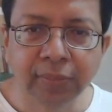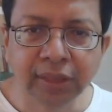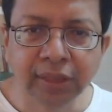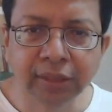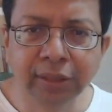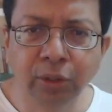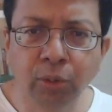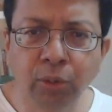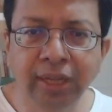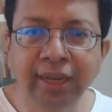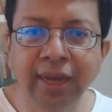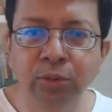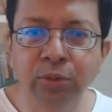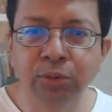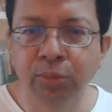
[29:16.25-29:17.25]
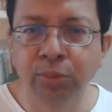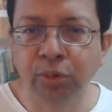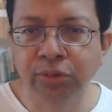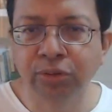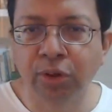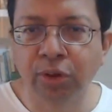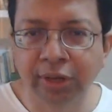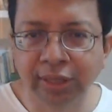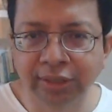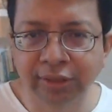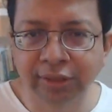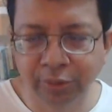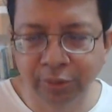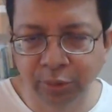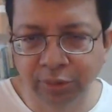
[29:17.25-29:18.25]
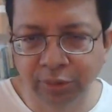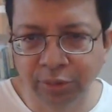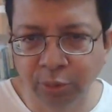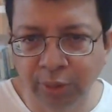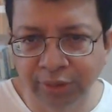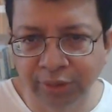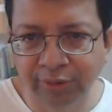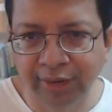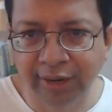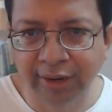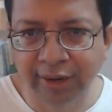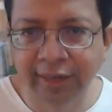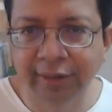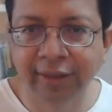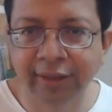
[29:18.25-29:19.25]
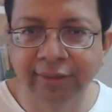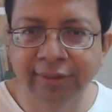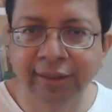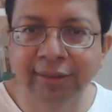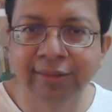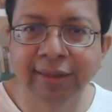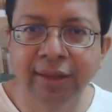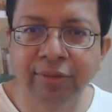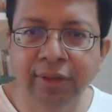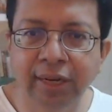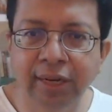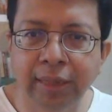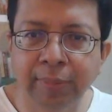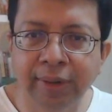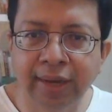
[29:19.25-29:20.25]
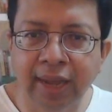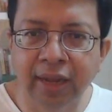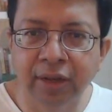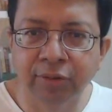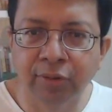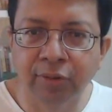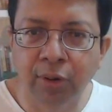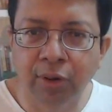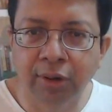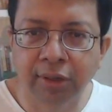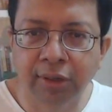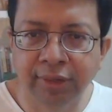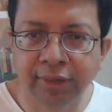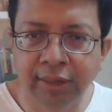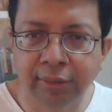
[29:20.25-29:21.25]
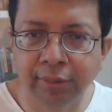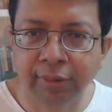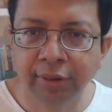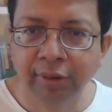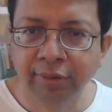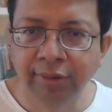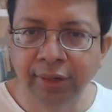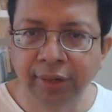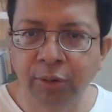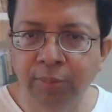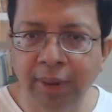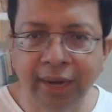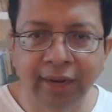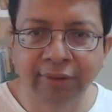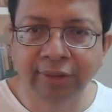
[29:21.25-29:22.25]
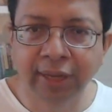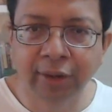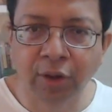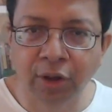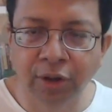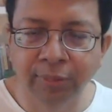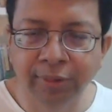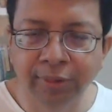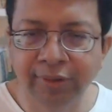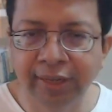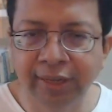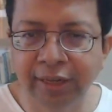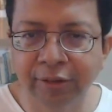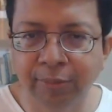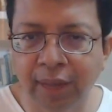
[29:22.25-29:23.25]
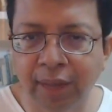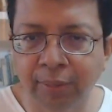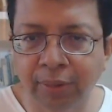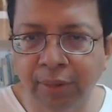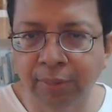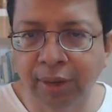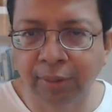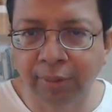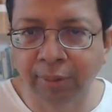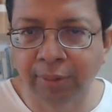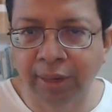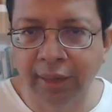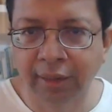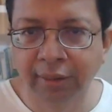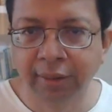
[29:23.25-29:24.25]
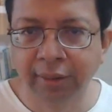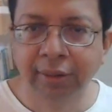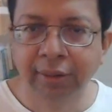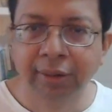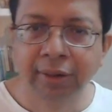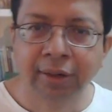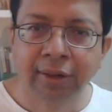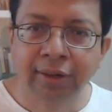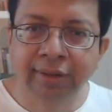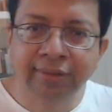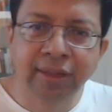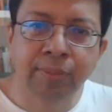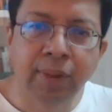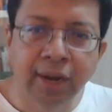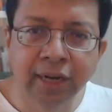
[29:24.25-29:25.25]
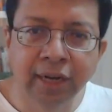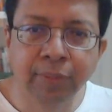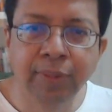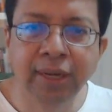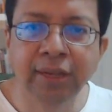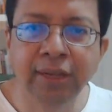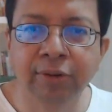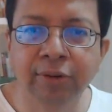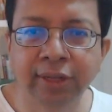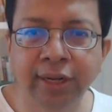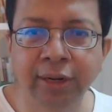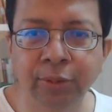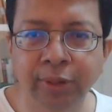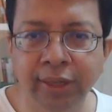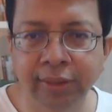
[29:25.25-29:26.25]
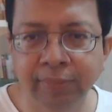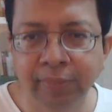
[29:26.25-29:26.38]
the only guy who's most hawkish is US Fed, right? They're still saying we'll keep it higher for longer. We don't mind if the economy weakens, blah, blah, blah, blah, blah. Does the market believe what they're doing?